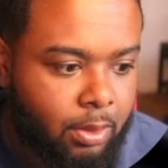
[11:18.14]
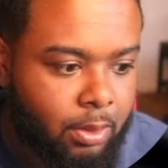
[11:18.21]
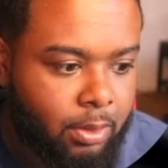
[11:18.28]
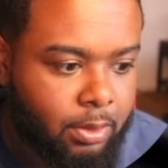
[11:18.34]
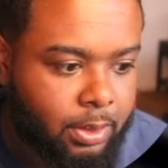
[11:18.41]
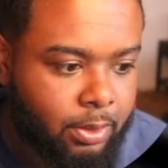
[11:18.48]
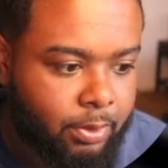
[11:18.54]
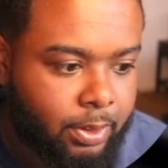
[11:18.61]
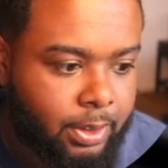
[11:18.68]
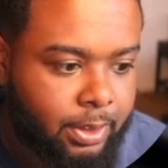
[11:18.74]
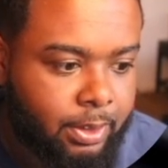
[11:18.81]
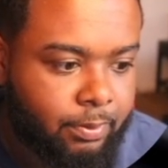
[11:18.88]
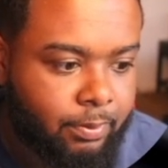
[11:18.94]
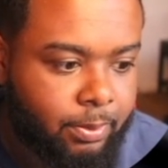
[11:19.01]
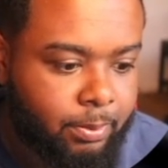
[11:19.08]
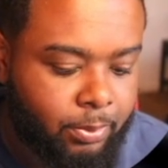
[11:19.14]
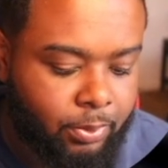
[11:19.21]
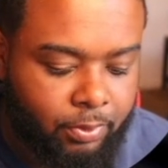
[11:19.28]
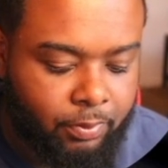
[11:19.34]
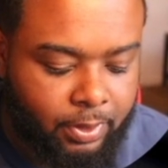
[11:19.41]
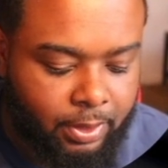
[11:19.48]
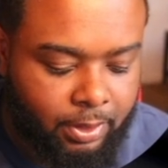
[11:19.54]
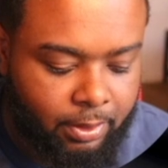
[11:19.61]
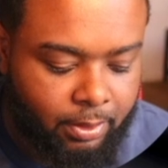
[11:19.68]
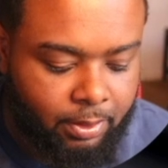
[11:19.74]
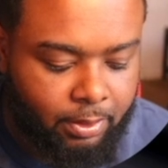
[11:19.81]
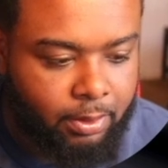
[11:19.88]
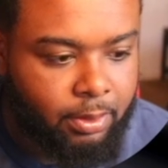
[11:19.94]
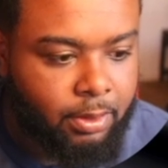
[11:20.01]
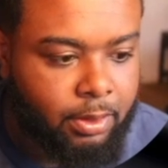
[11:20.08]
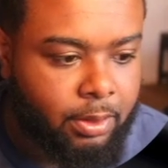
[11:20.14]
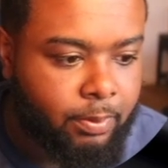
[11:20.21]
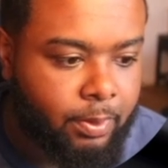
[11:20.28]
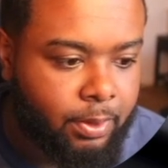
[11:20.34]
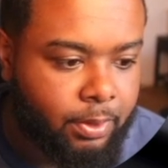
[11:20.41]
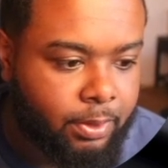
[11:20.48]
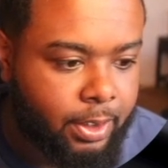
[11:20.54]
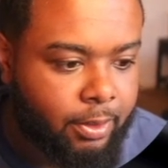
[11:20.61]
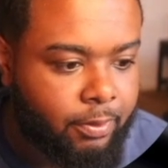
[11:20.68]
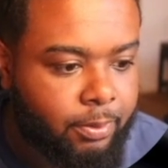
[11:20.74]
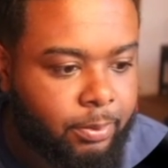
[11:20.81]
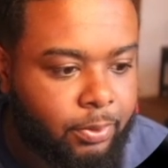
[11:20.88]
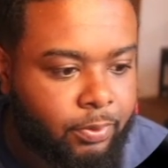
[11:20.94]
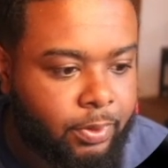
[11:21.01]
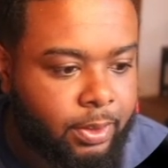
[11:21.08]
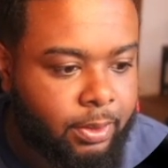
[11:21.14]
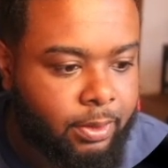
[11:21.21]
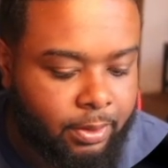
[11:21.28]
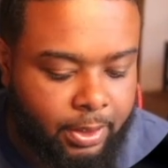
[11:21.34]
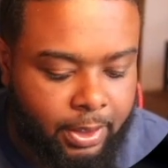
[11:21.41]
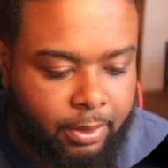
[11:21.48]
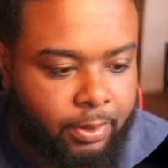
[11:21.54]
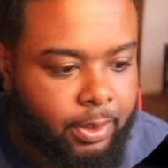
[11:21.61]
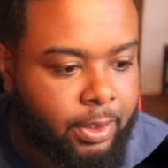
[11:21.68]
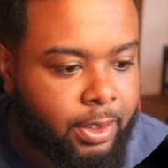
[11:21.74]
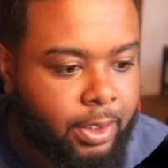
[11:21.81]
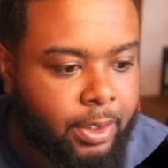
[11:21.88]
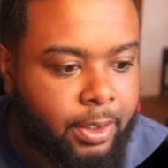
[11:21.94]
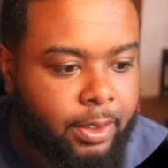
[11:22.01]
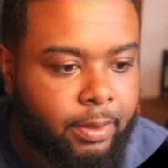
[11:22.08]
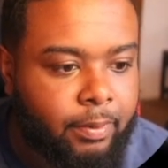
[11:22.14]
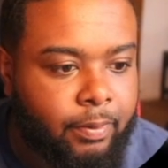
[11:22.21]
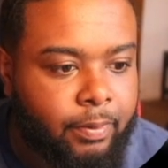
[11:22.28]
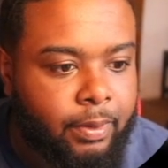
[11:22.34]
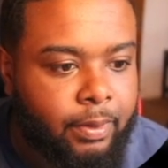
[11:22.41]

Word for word: Let's go and remove this. We also got to remove this thing on the div.